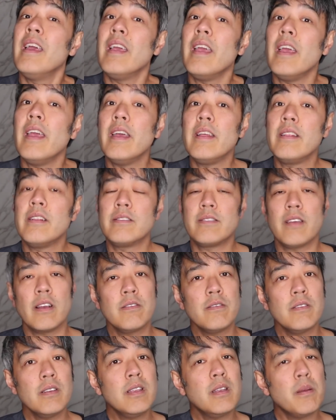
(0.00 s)
And it's
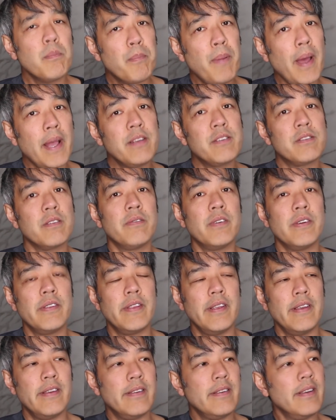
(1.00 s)
actually the base of
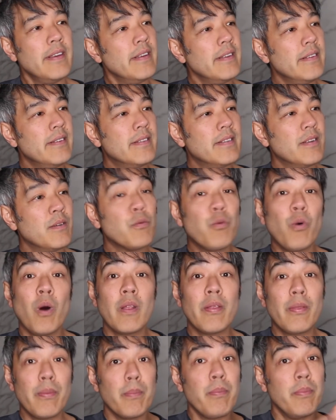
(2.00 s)
it is
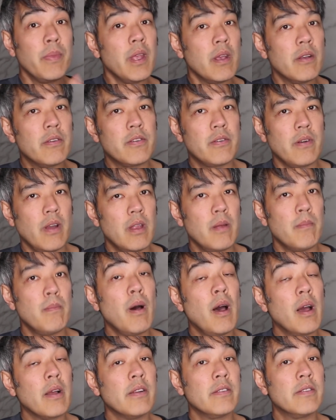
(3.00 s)
what Neostrata
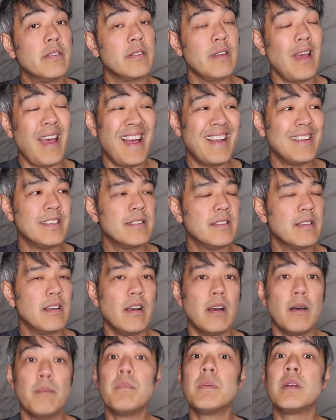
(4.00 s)
markets as
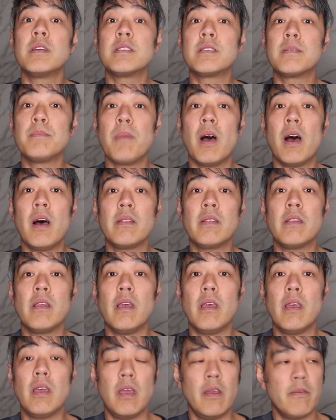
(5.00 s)
smart
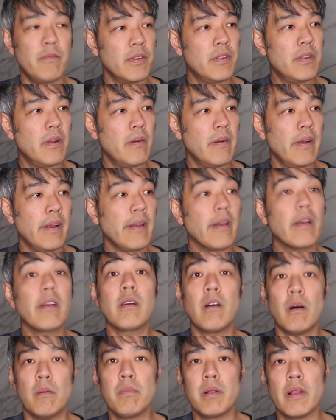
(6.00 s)
amphoteric
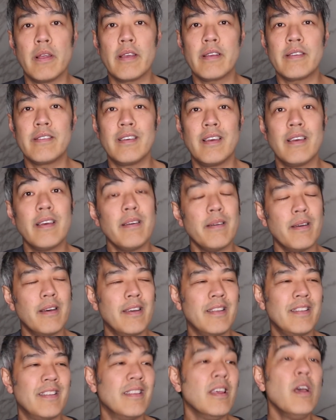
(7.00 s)
complex, yeah?
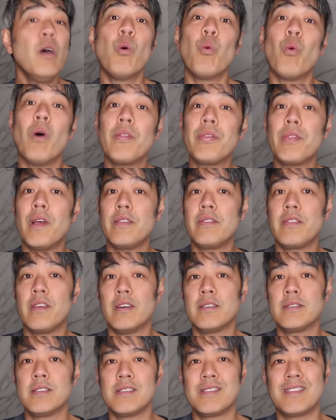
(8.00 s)
And what that
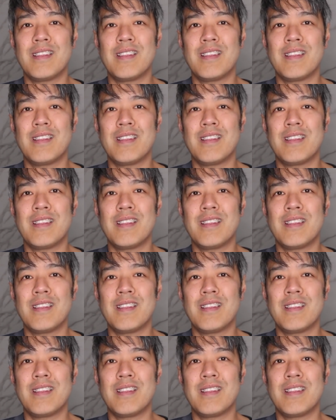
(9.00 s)
does is